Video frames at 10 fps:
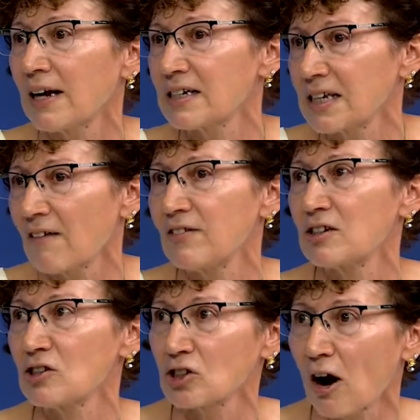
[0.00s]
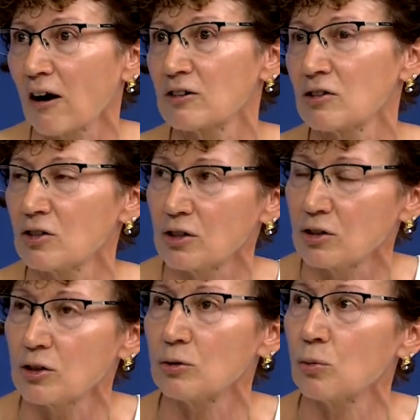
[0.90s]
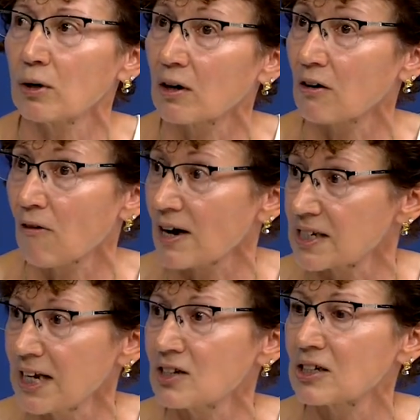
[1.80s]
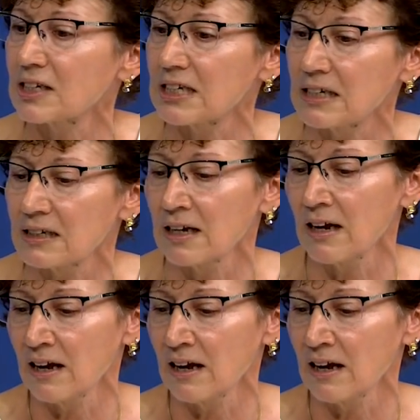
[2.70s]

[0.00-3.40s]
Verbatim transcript: NSF is charged to work across agencies